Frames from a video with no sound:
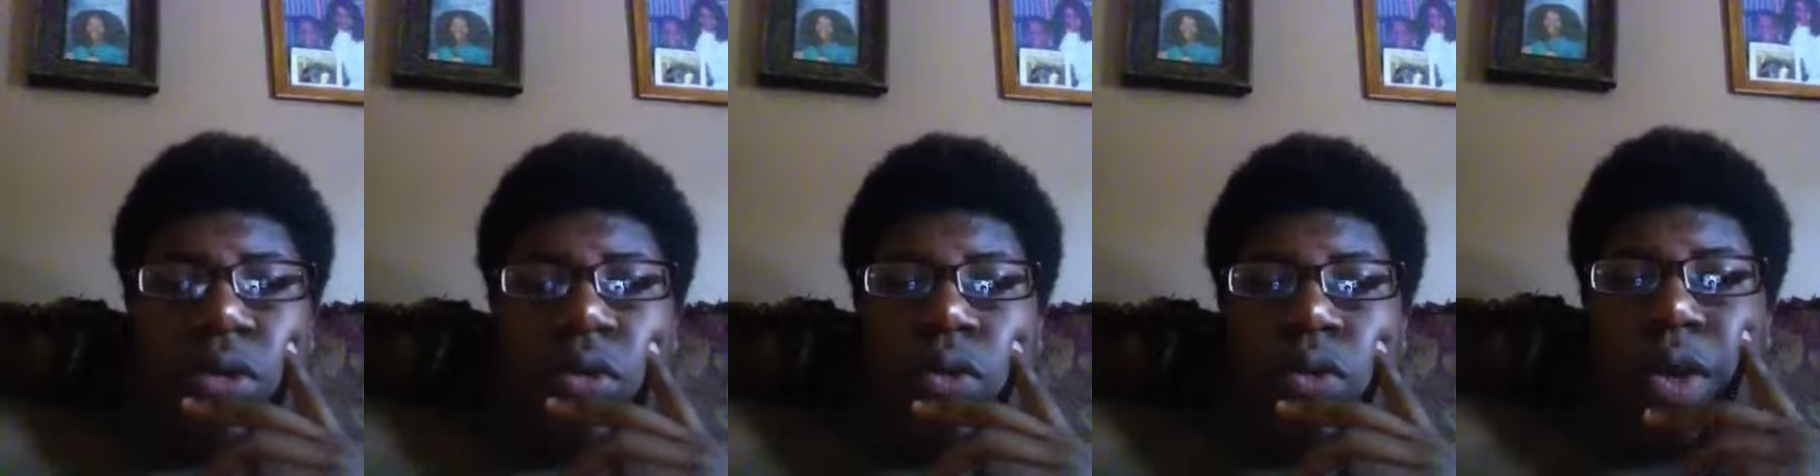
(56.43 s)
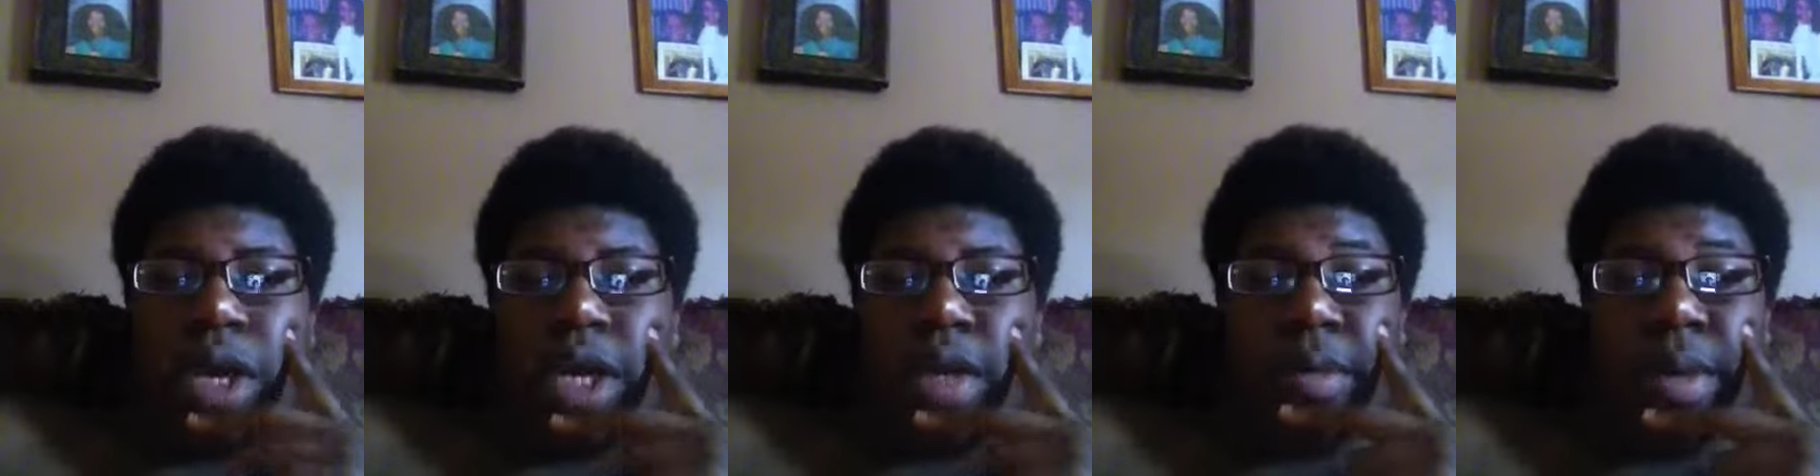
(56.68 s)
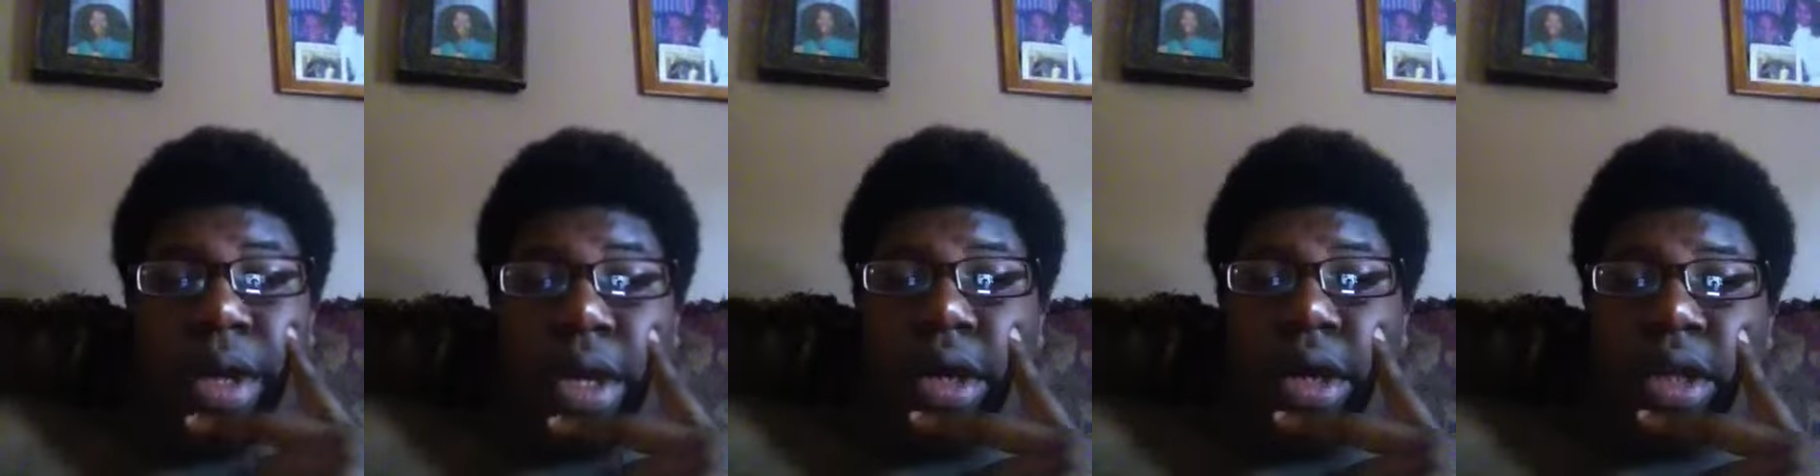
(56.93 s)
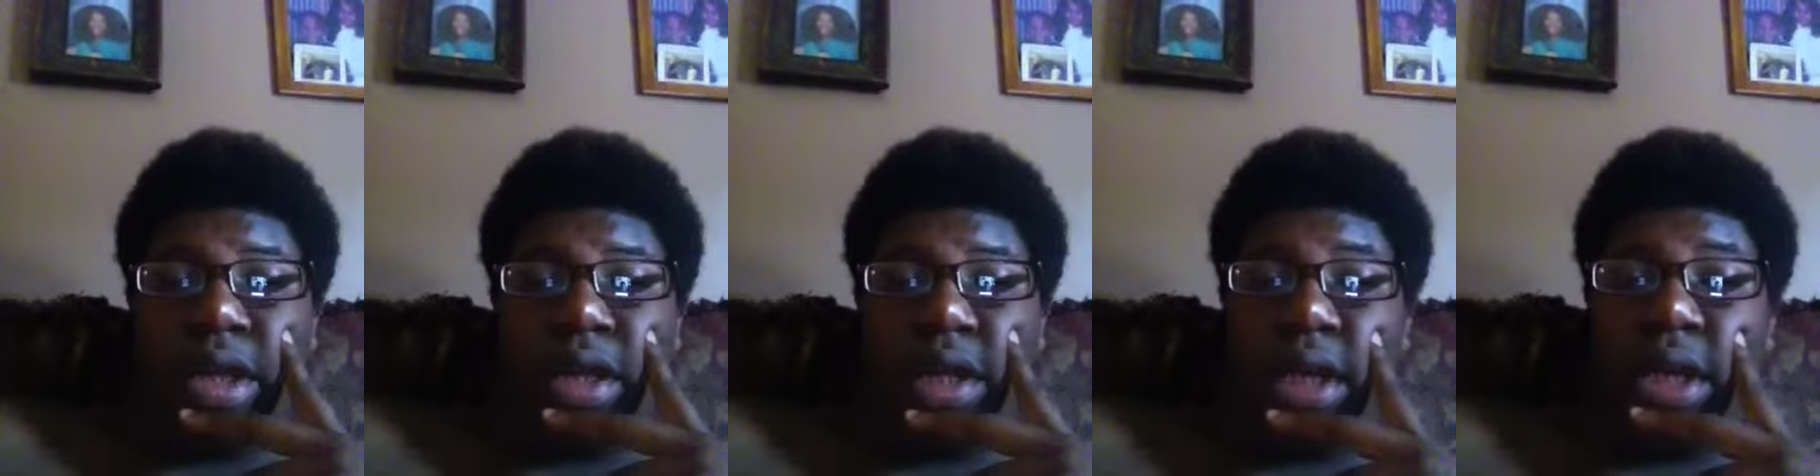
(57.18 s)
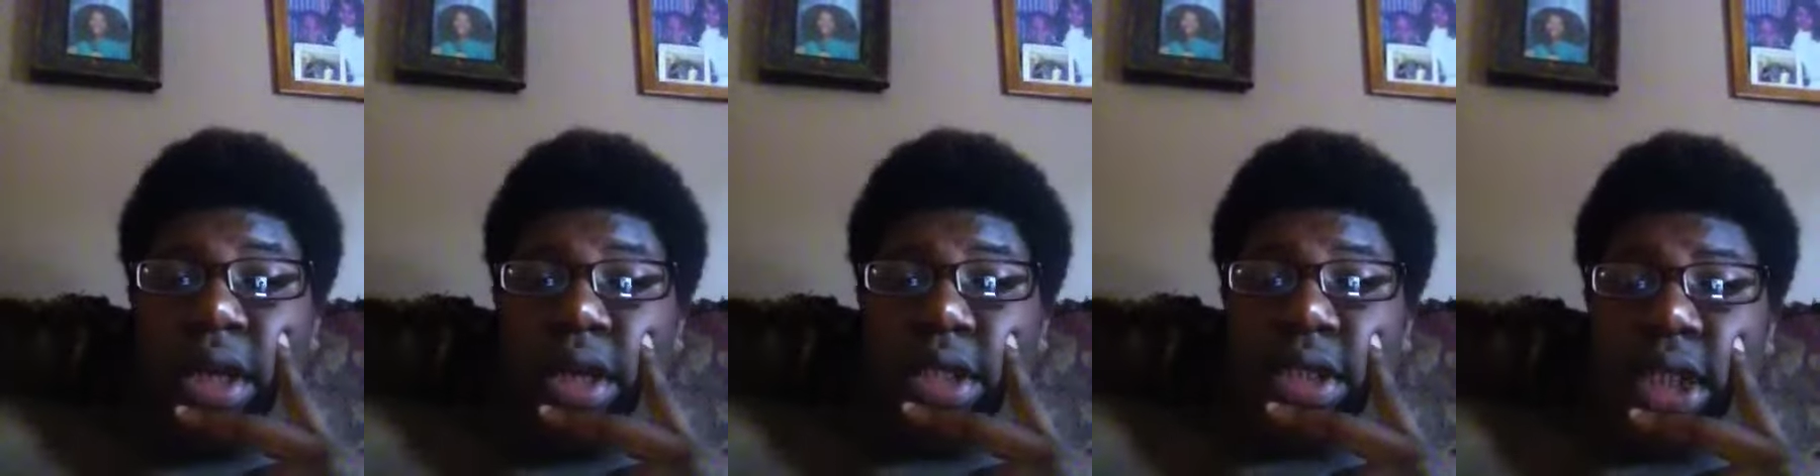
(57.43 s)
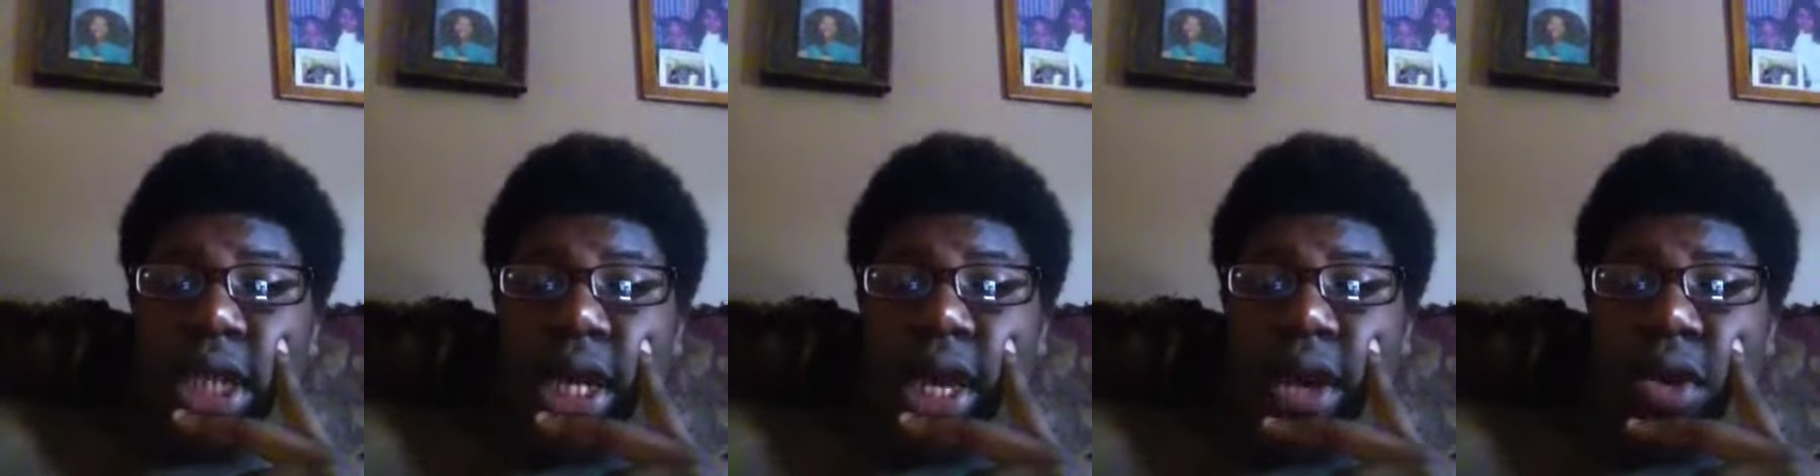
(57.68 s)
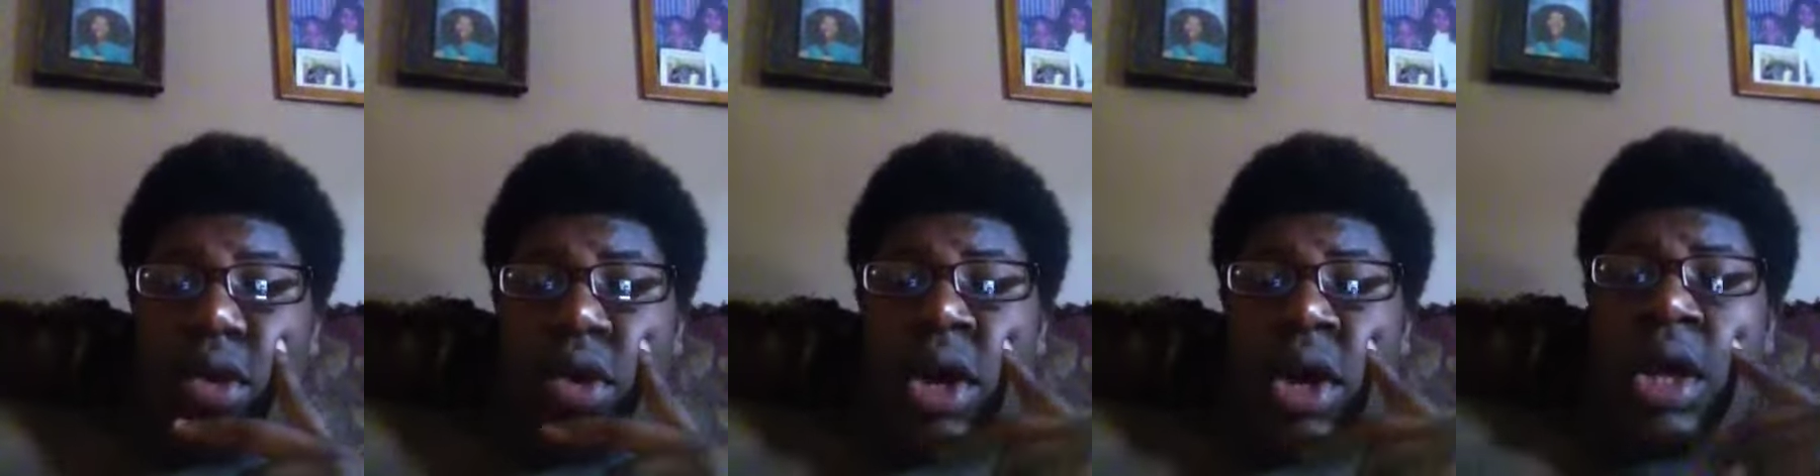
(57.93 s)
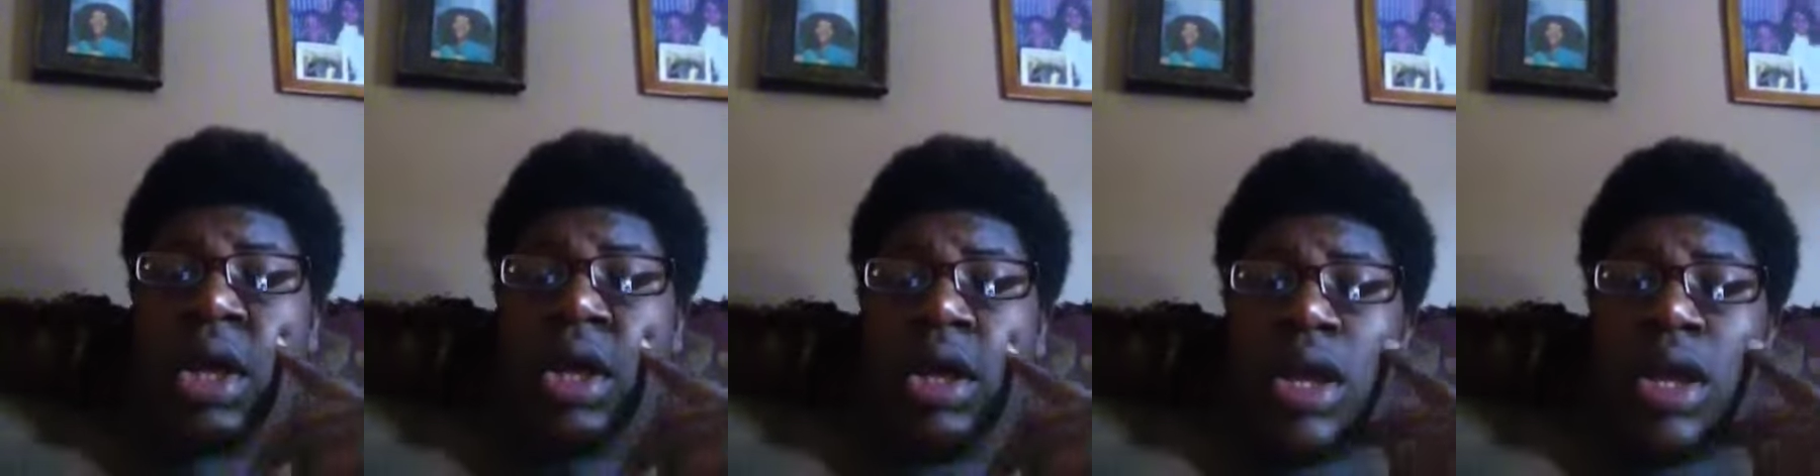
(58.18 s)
way better than it is now.